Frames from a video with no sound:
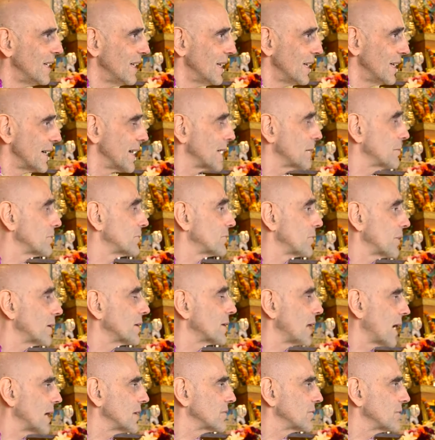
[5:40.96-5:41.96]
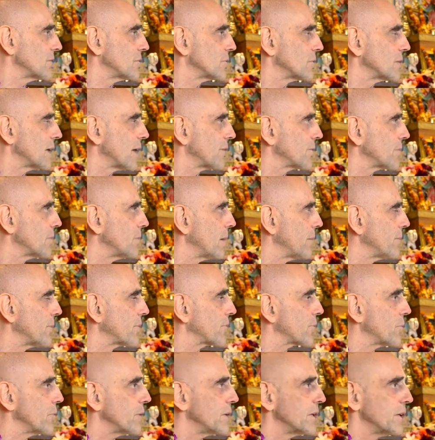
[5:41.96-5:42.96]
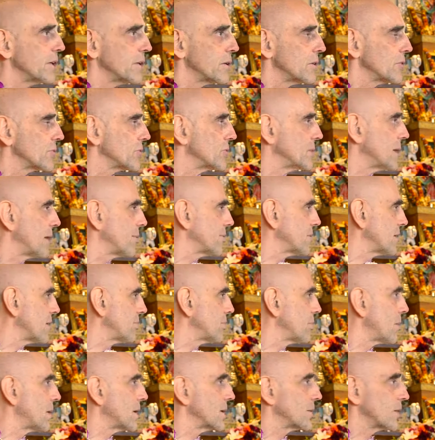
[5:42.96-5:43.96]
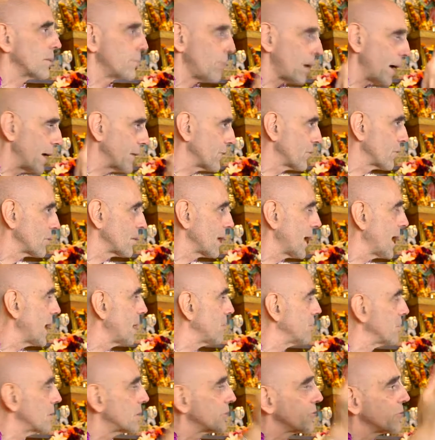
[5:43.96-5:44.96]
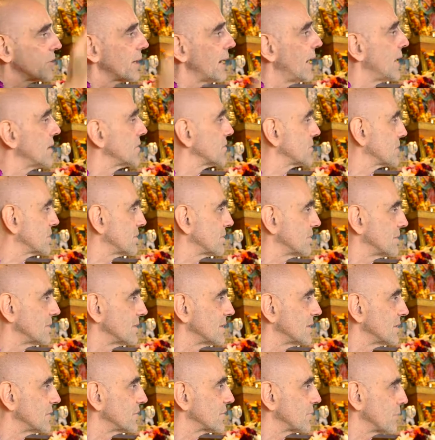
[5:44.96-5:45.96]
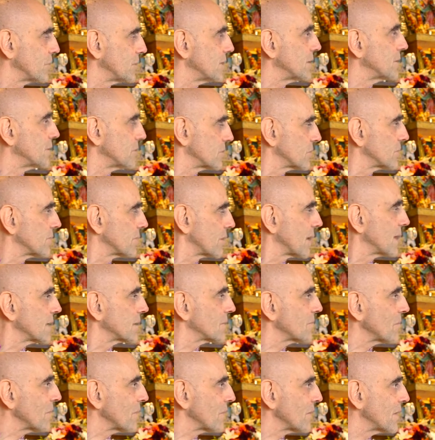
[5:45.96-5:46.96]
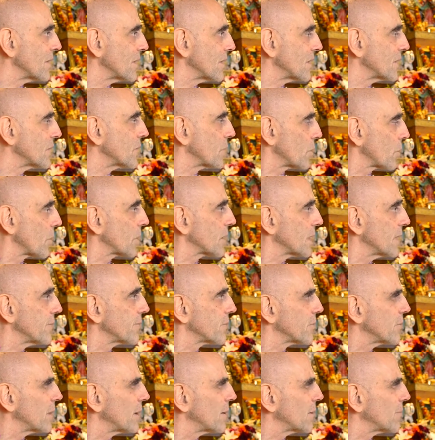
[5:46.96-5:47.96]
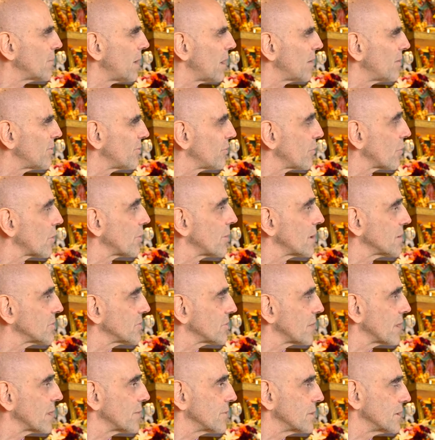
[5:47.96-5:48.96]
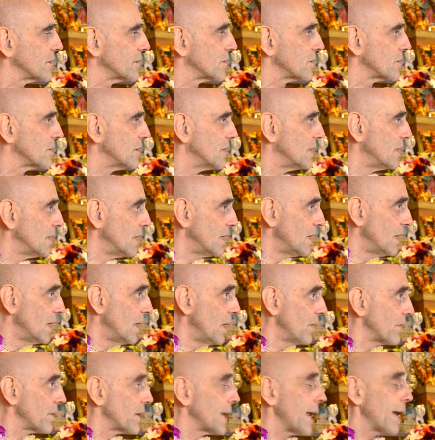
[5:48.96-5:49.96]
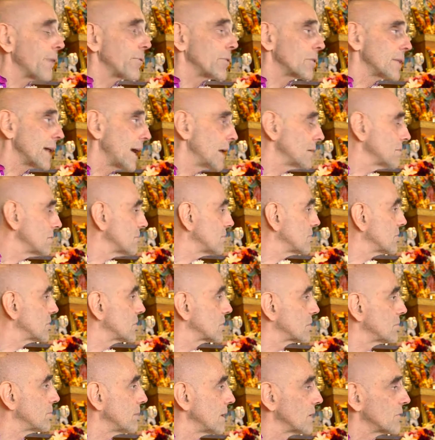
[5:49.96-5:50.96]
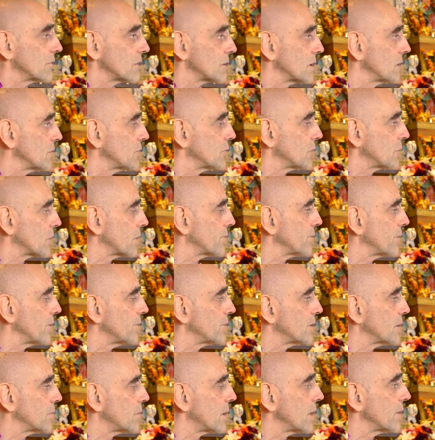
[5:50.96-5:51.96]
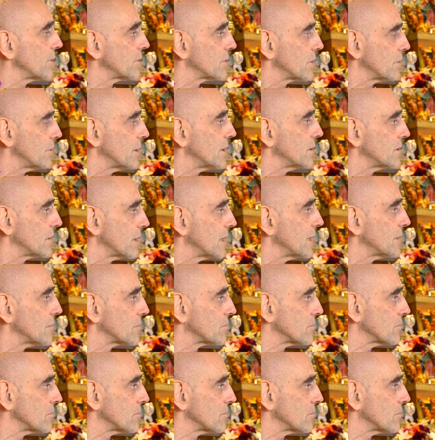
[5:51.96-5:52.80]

And it was very nice. You do that for maybe 3 years, and you have enough money to buy your land, build your house. It's 3 years of working for maybe about 4 months out of the year. Then after that, just basically $250 a month to maintain.